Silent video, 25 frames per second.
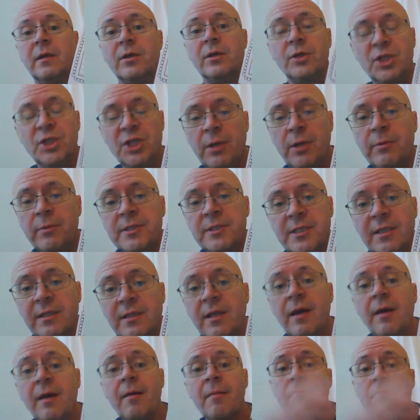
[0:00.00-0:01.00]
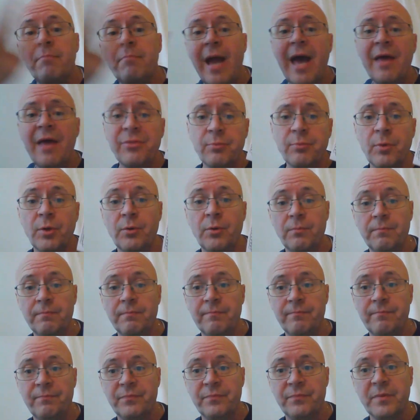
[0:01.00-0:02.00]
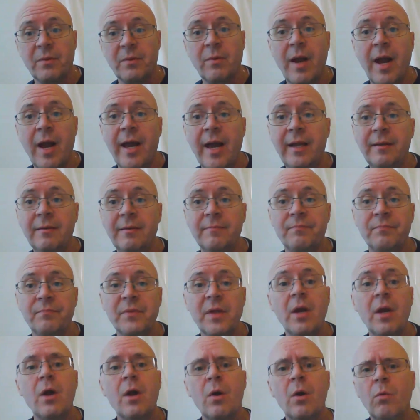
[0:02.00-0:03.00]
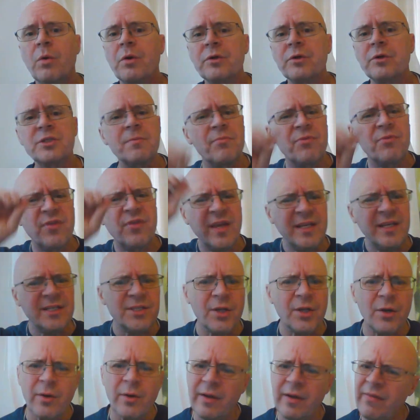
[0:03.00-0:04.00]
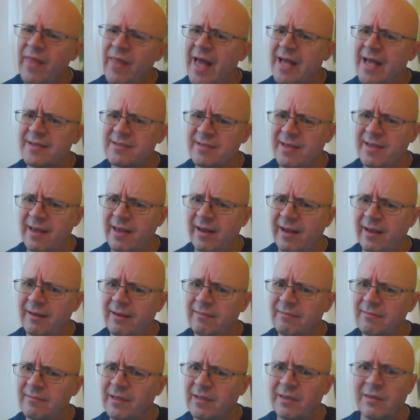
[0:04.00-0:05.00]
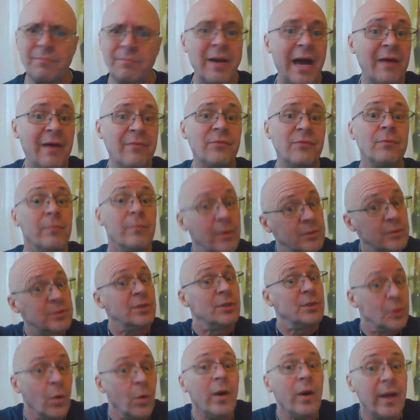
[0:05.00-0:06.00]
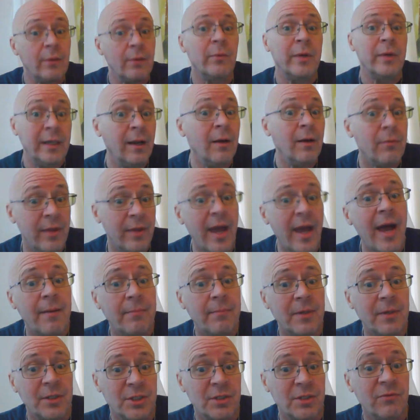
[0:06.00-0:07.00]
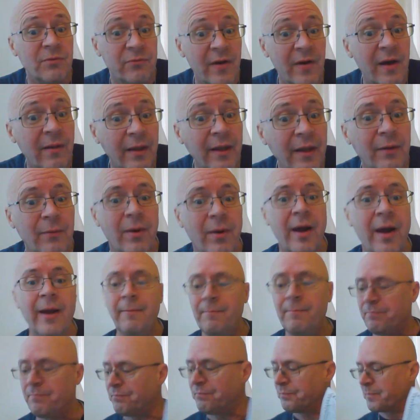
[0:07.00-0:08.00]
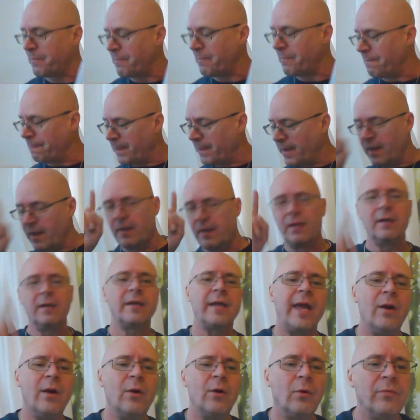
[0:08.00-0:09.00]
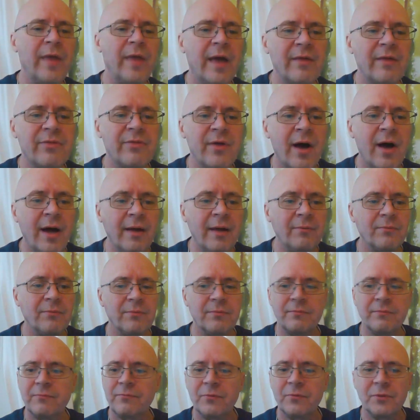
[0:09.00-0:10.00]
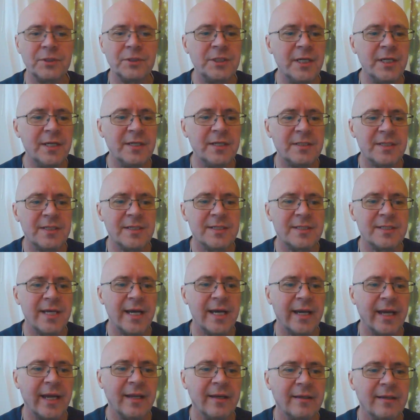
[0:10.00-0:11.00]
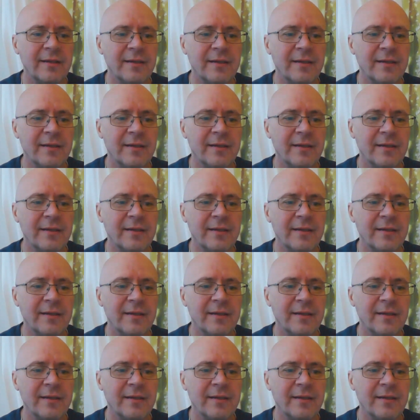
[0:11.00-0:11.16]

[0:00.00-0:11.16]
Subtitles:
She was in the bathroom, right? What are some things that are in that setting? In the bathroom, there's the toilet. We know that because she fell in it, right? Okay, hold that thought for just a second.